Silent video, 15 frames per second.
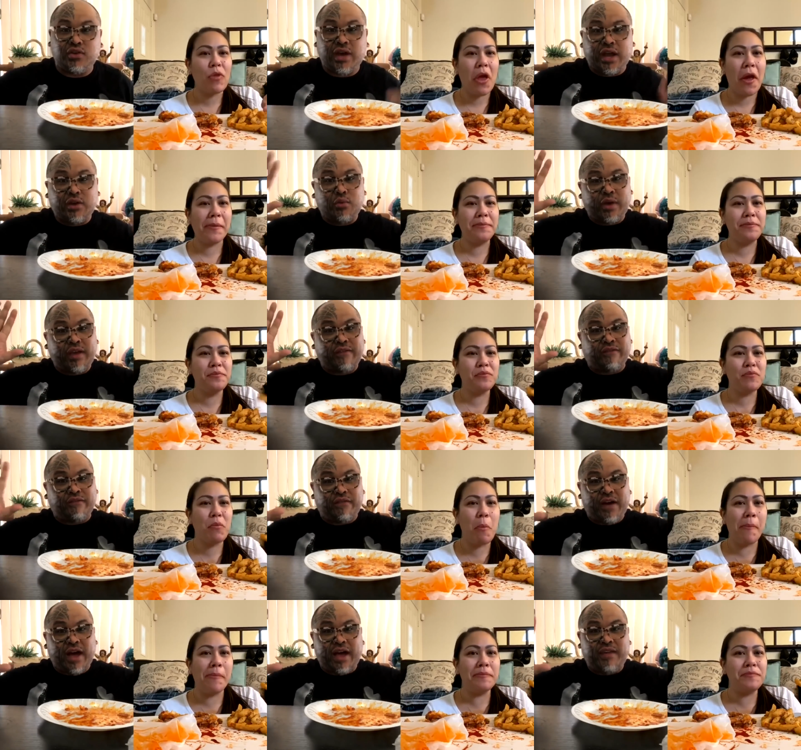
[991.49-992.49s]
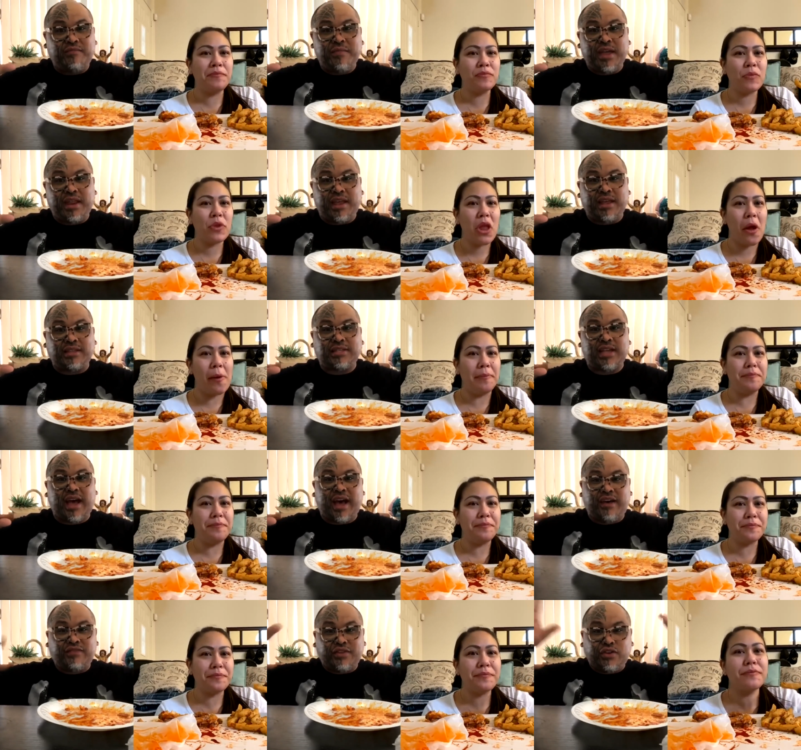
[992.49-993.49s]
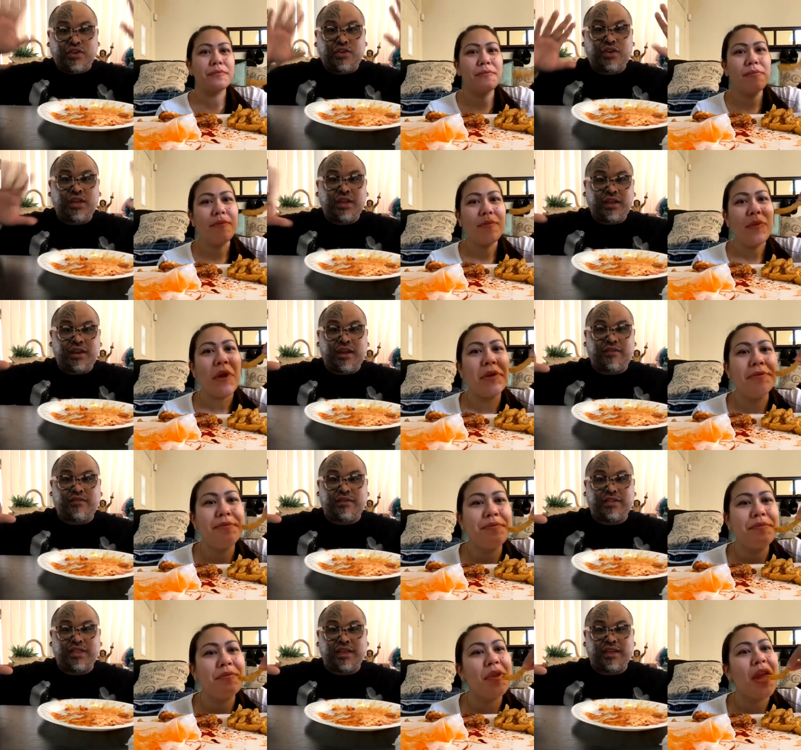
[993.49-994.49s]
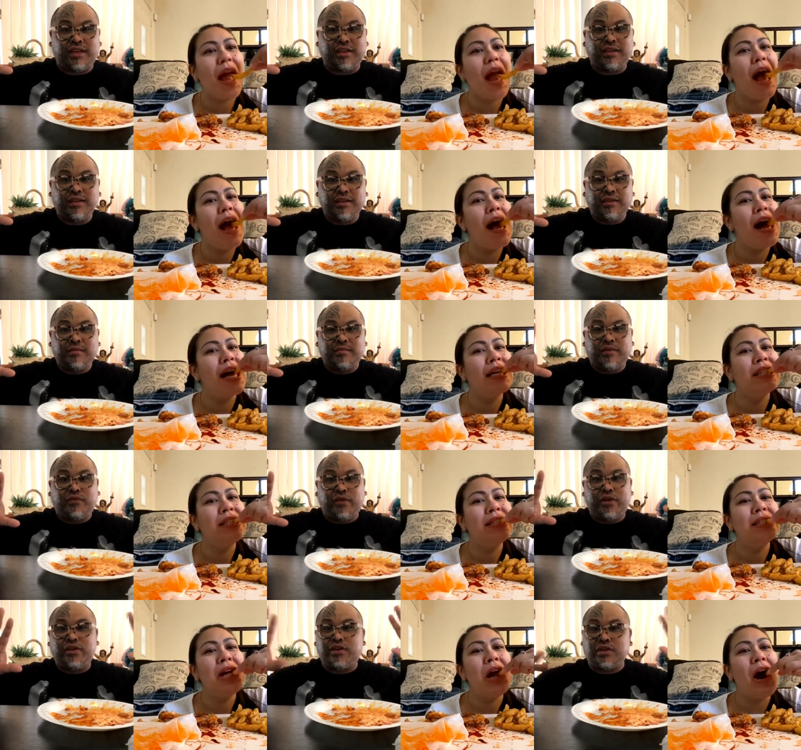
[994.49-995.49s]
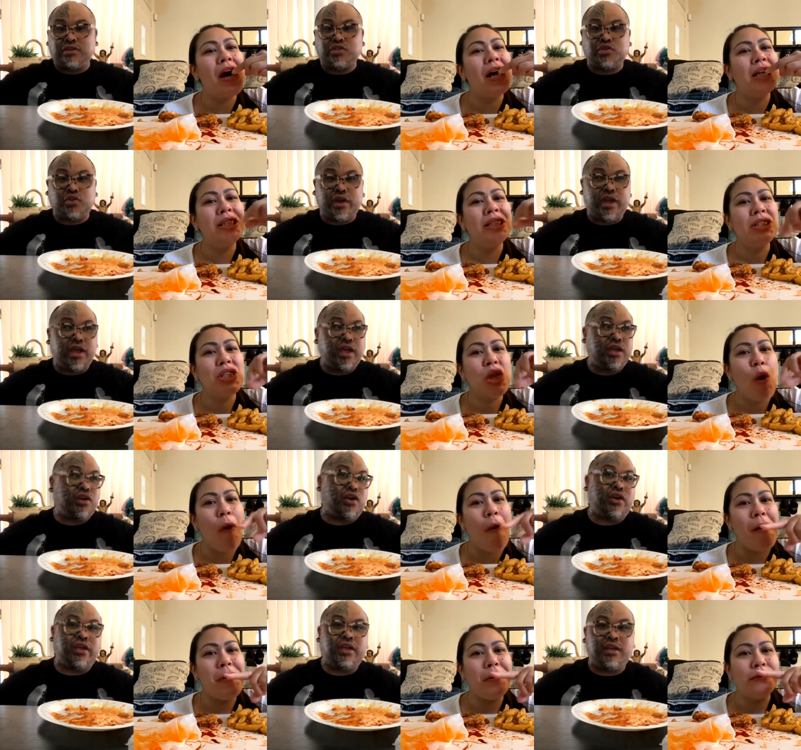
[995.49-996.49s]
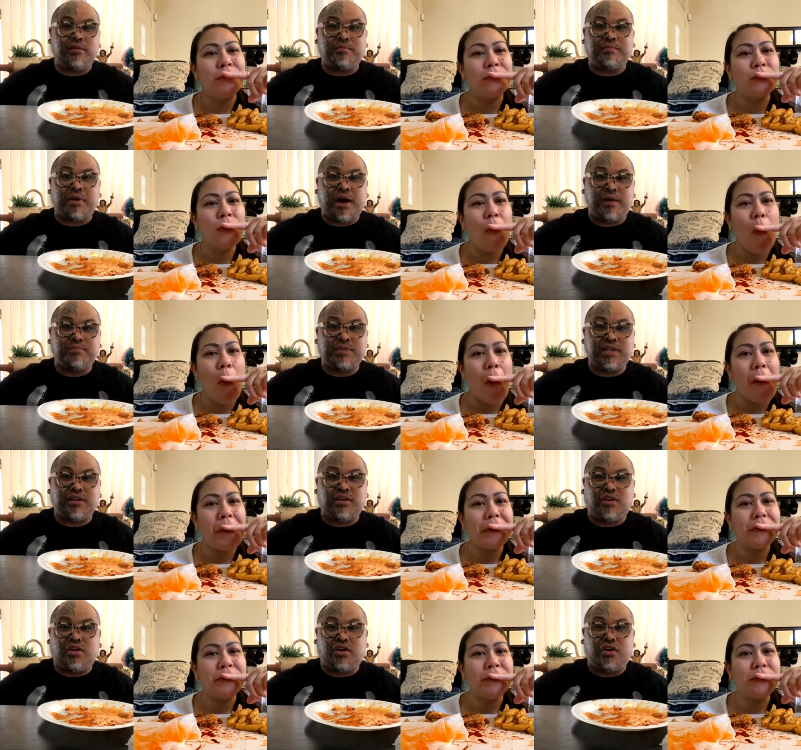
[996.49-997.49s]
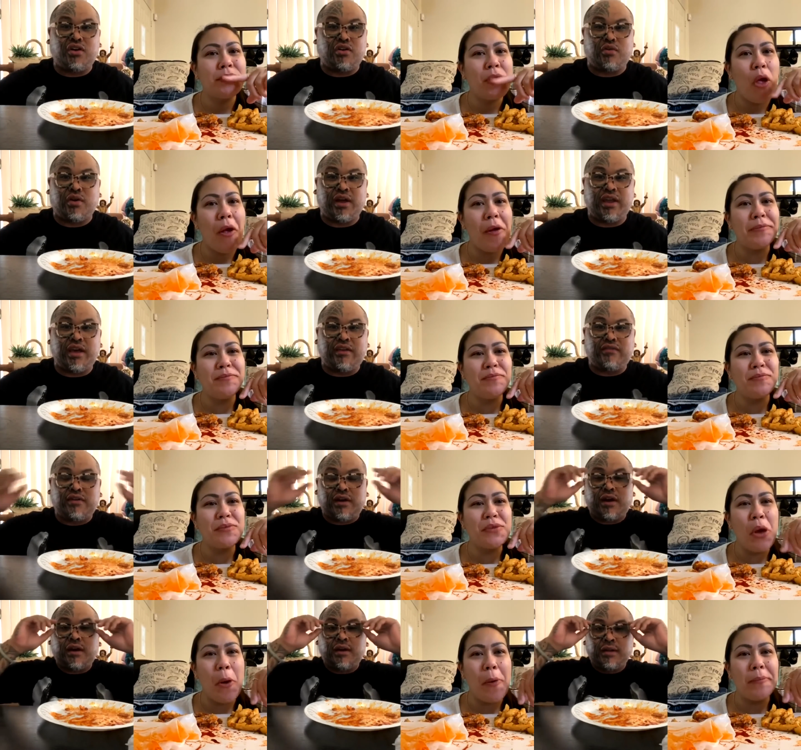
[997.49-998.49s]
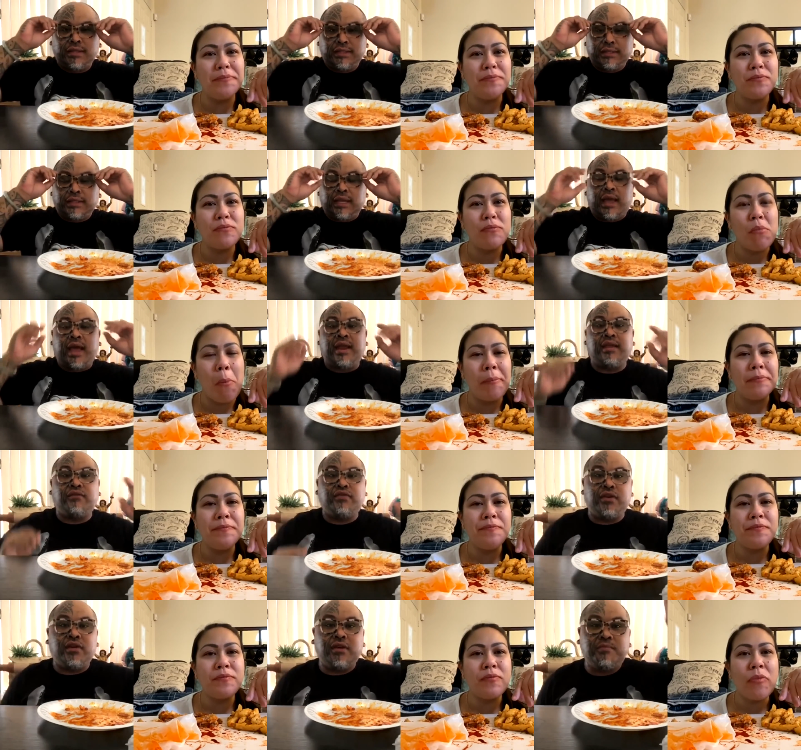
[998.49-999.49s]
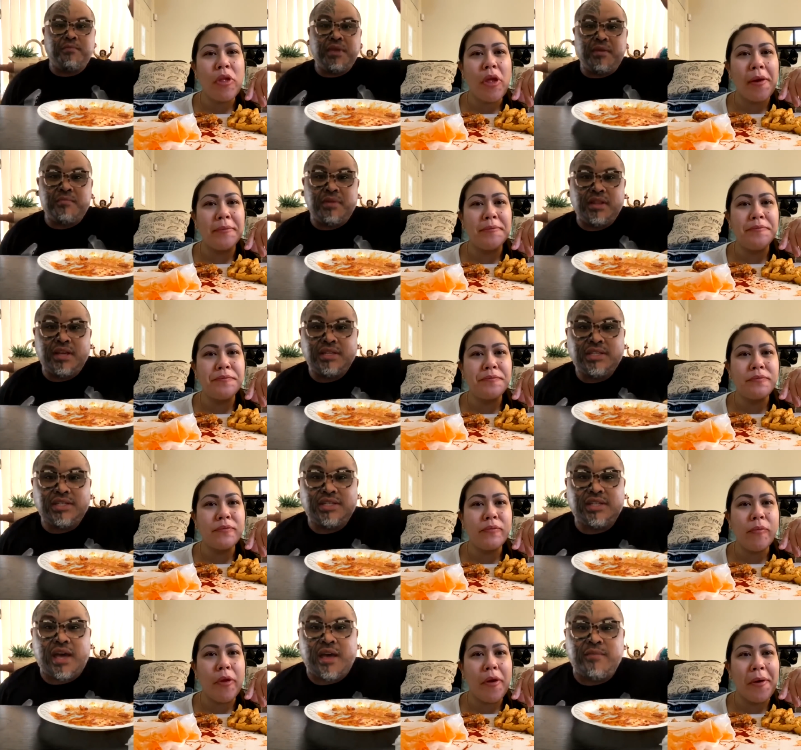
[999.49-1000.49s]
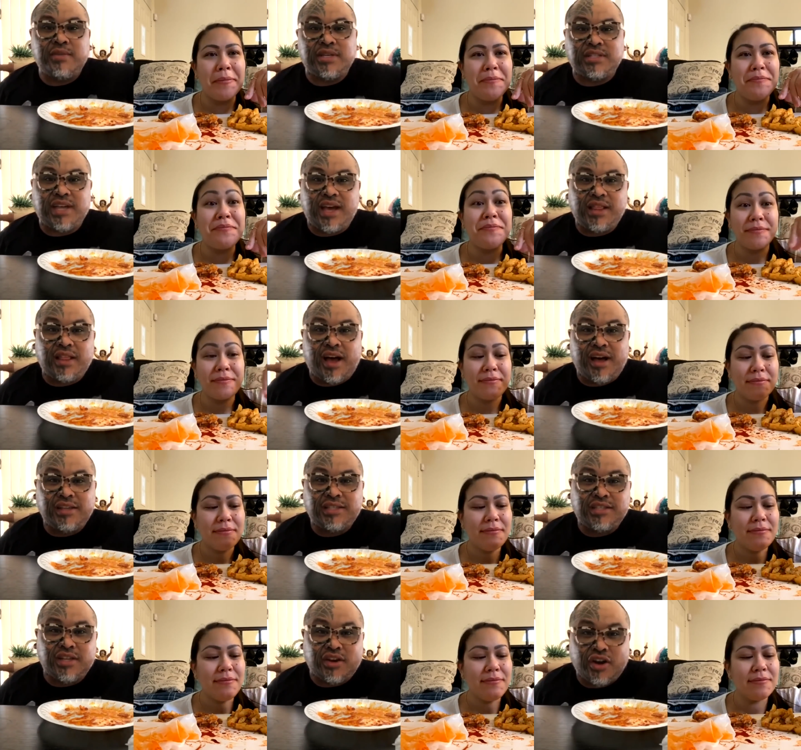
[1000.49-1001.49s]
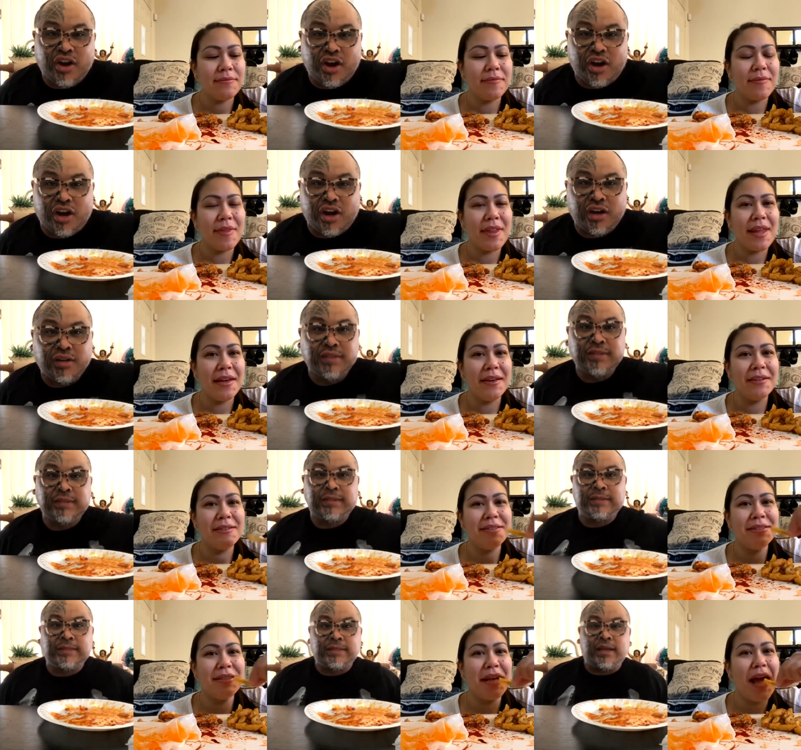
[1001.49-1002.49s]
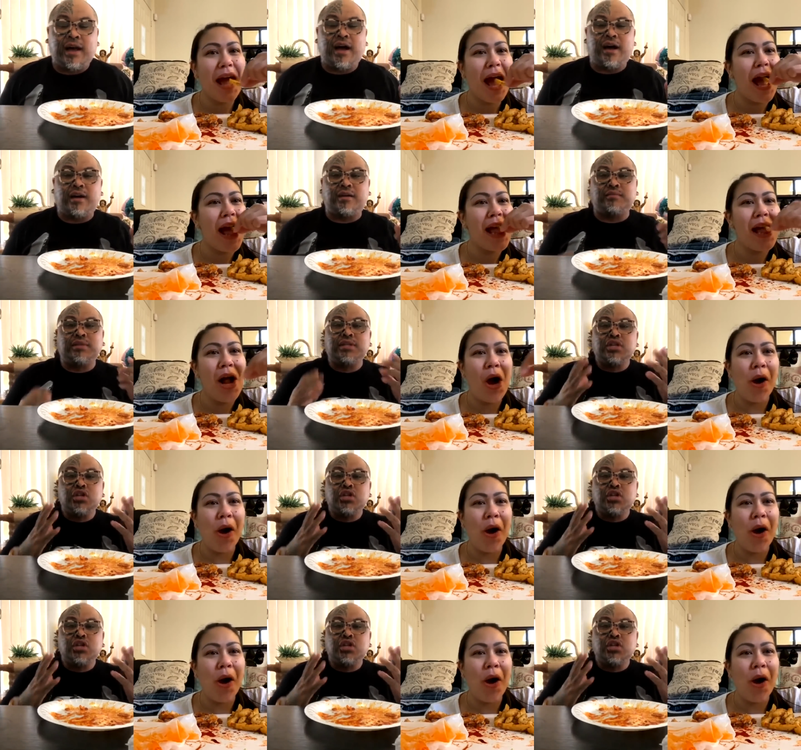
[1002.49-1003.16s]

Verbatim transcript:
Speaker 1: gotta wait mm. five minutes after you eat everything before you can drink or eat popsicle or whatever. And if you could beat Melissa's time, because I lost to her, um,